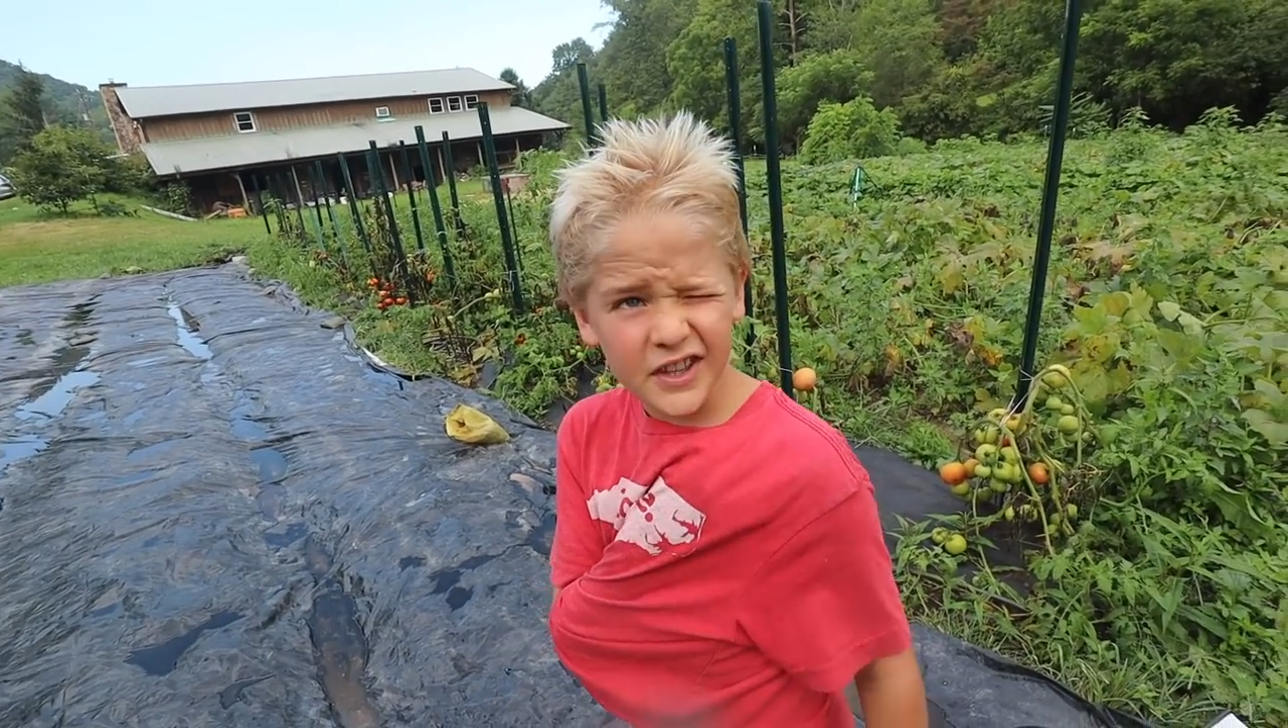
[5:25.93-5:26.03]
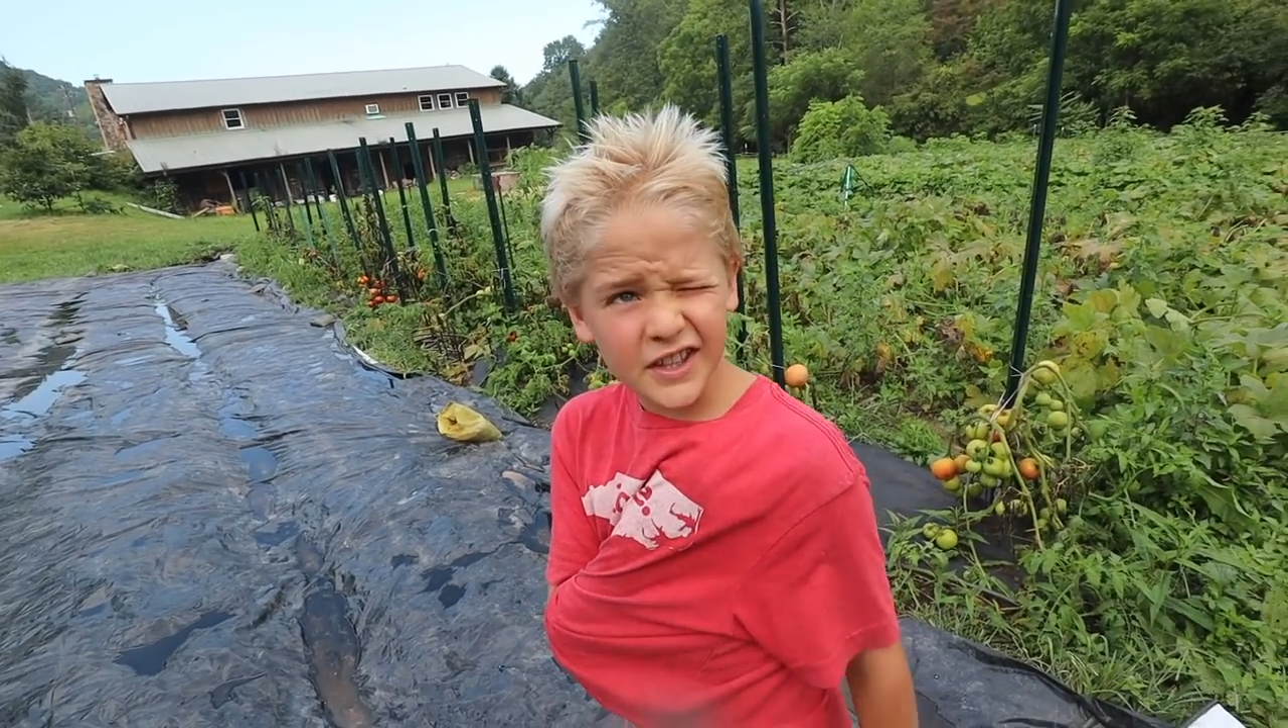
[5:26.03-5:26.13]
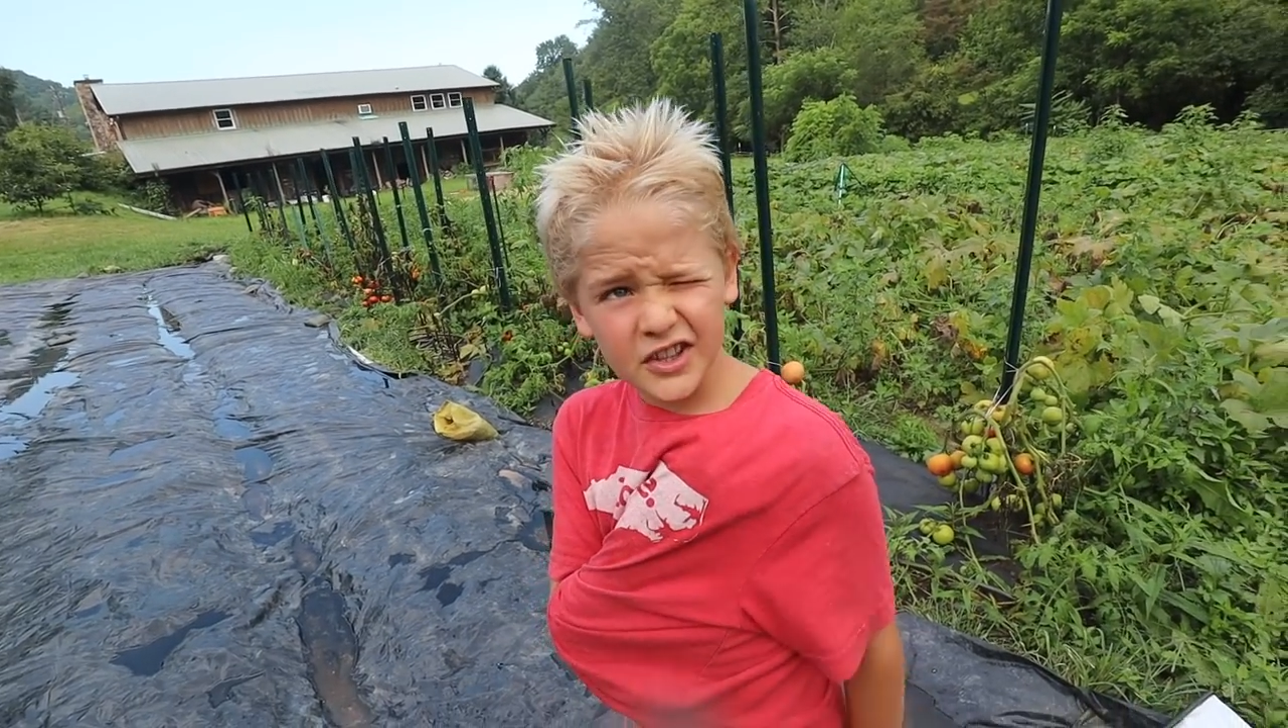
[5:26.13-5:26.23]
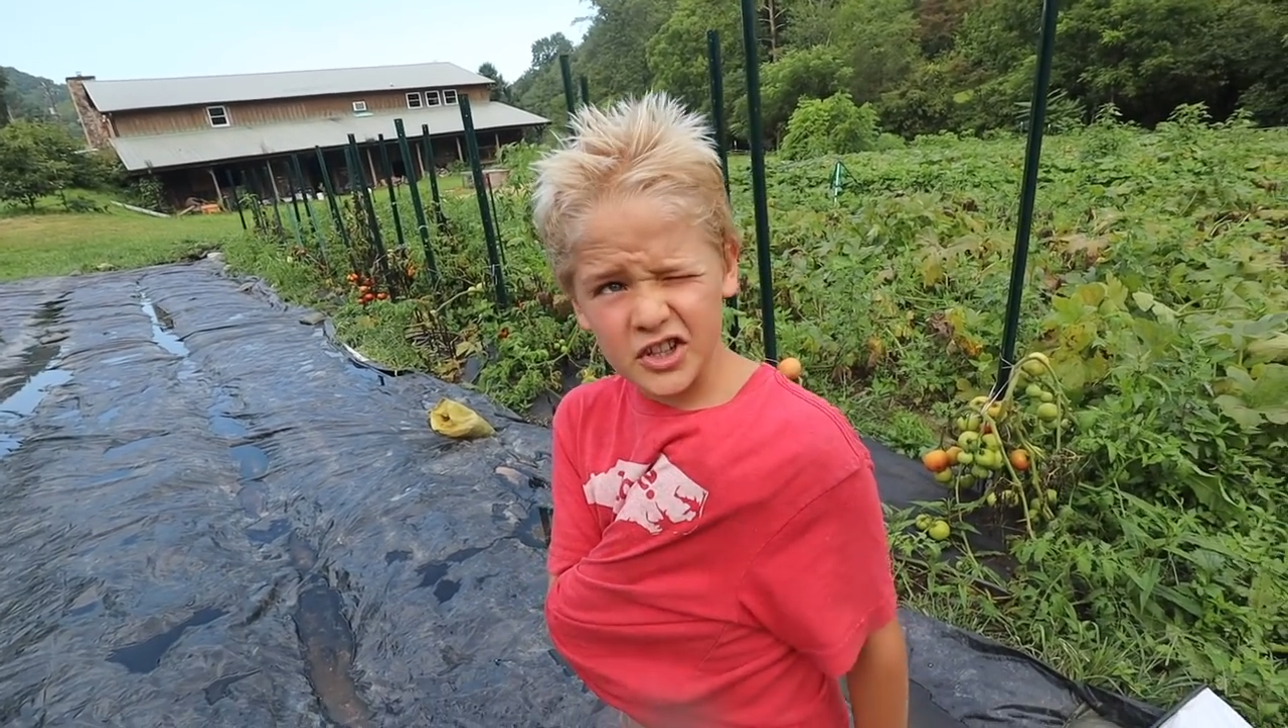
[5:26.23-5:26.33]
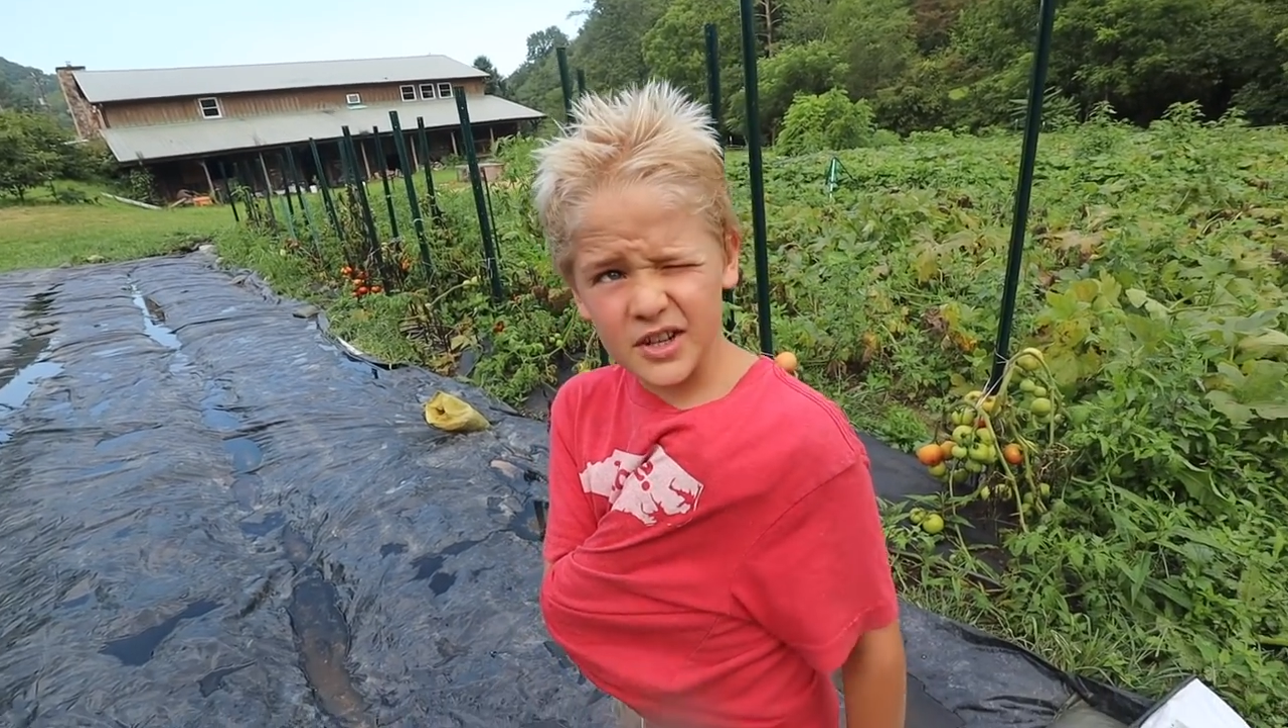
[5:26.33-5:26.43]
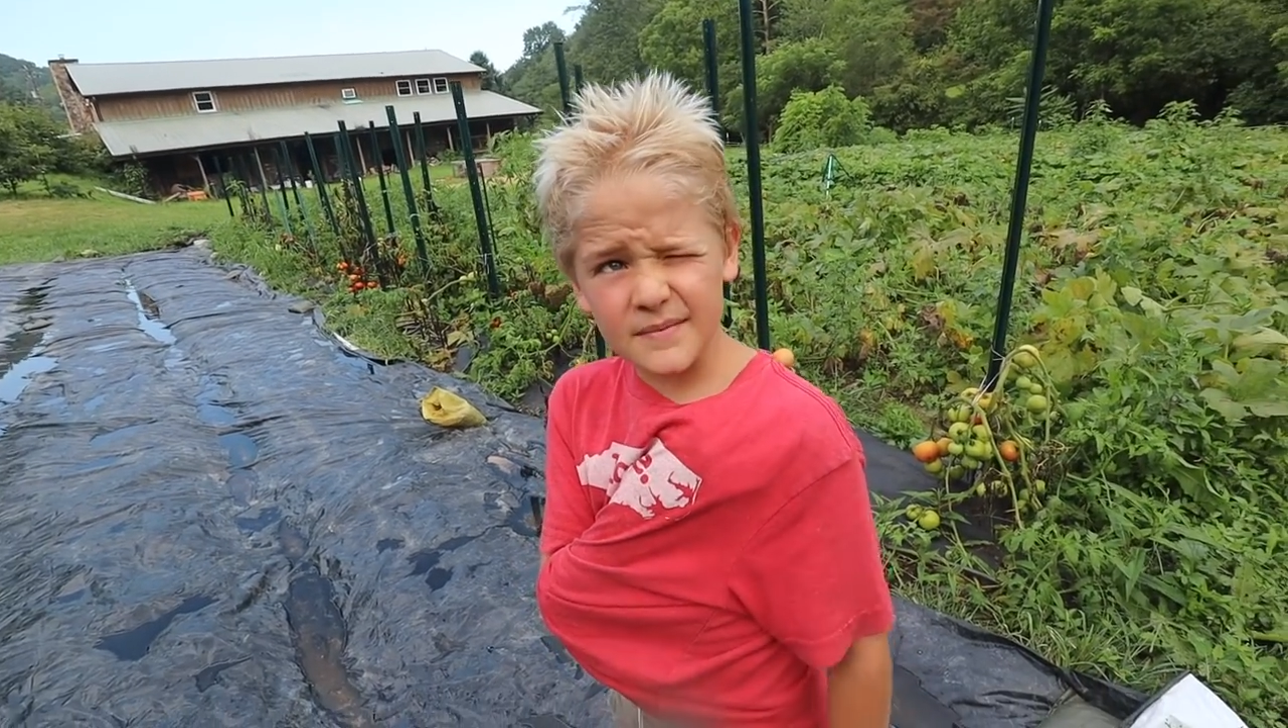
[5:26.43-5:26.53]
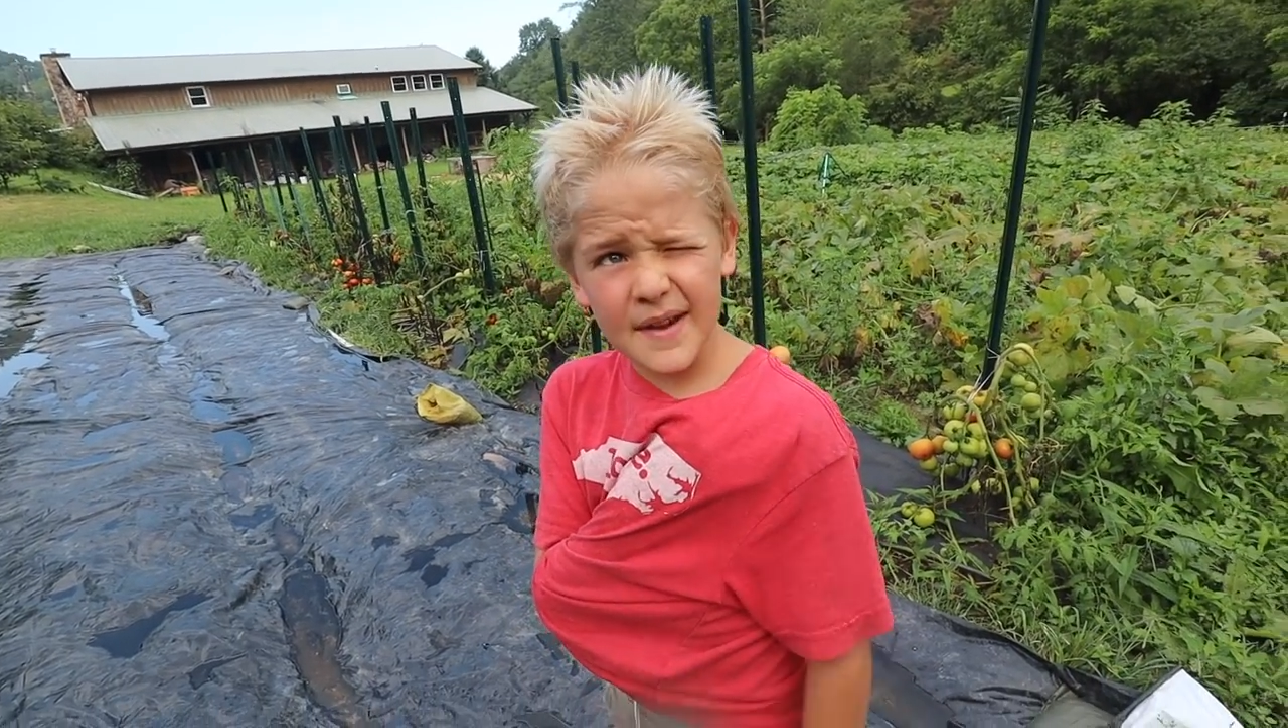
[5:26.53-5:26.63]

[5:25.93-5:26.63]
you get the chicken